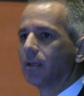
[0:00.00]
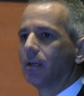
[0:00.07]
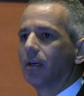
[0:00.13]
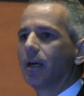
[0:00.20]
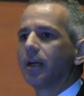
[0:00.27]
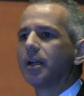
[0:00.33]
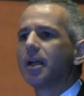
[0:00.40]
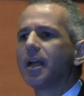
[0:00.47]
All
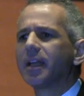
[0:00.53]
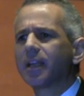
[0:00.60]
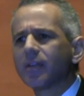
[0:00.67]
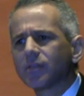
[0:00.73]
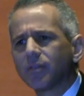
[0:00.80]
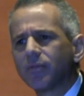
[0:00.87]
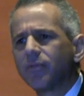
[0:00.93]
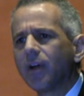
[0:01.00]
right?
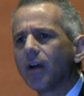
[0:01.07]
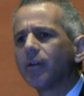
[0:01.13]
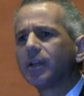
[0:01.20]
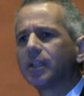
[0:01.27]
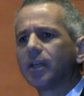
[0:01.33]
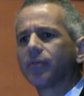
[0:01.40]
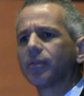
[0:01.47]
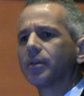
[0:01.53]
Gives a
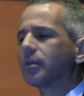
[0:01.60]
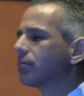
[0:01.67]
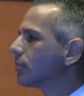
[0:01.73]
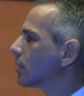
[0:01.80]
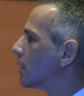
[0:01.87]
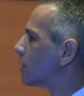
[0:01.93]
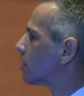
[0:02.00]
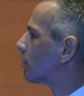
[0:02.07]
very different
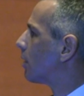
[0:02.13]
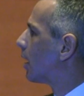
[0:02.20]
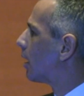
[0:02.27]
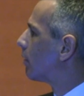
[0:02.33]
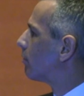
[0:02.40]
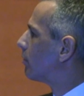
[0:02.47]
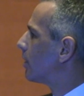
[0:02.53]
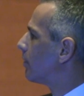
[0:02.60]

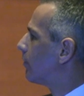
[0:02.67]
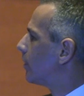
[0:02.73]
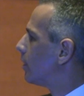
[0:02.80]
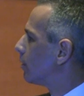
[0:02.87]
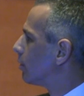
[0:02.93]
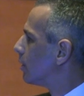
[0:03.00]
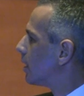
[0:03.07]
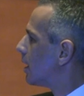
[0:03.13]
uh,
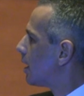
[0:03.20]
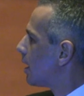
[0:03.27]
review.